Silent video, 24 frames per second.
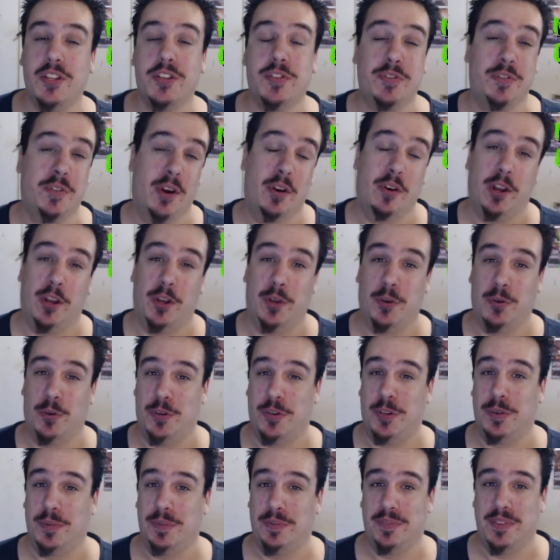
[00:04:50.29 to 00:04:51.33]
It's very
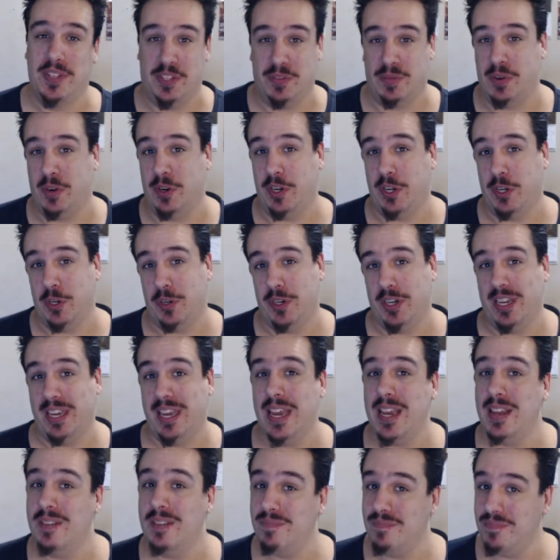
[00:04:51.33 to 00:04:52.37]
good. It's very good.
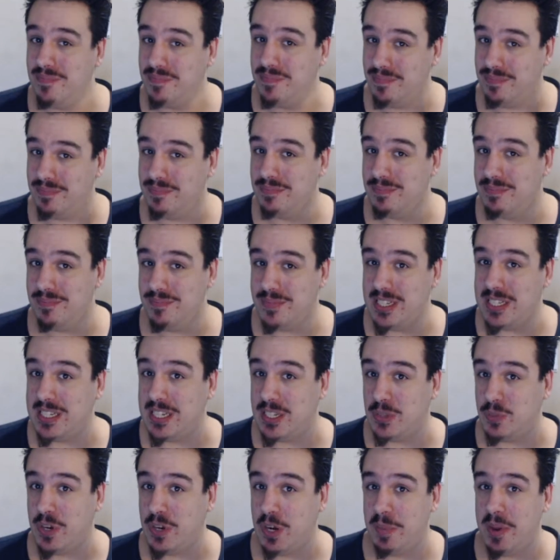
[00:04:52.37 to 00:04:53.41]
Again,
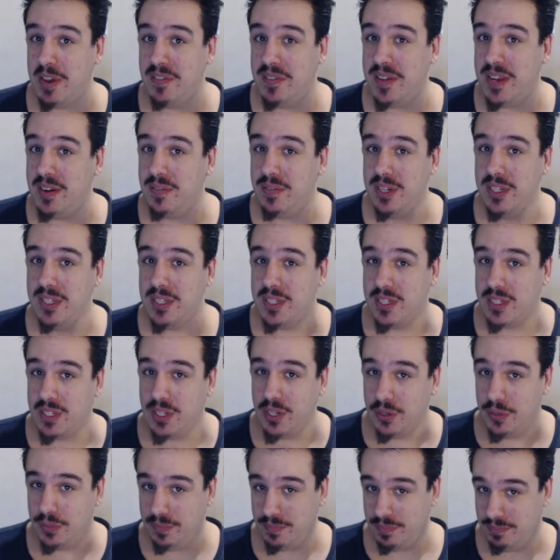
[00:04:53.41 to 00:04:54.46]
this is one of my favorites,
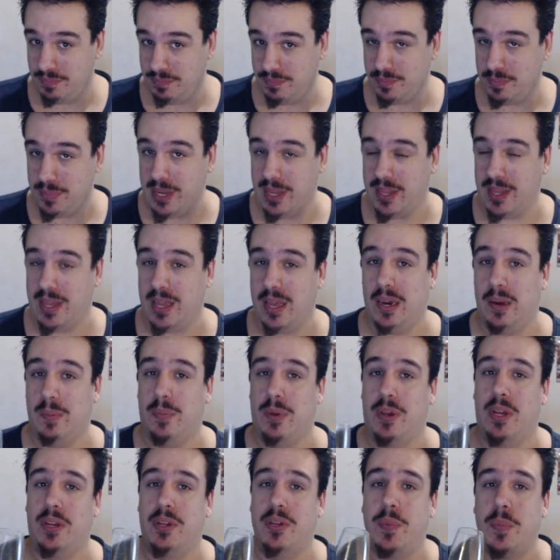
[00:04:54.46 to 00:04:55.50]
so bear that in
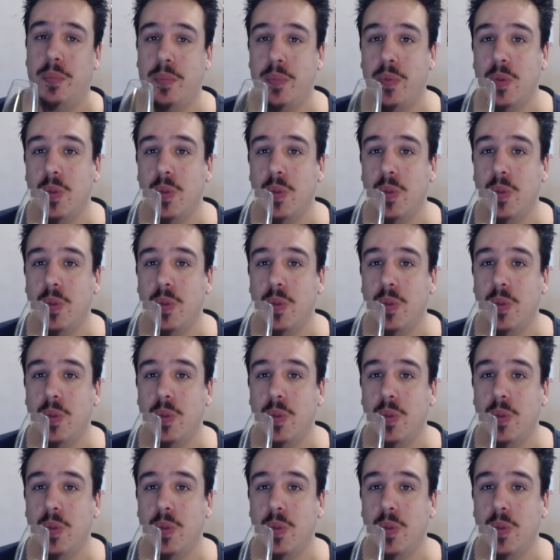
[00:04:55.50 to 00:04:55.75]
mind.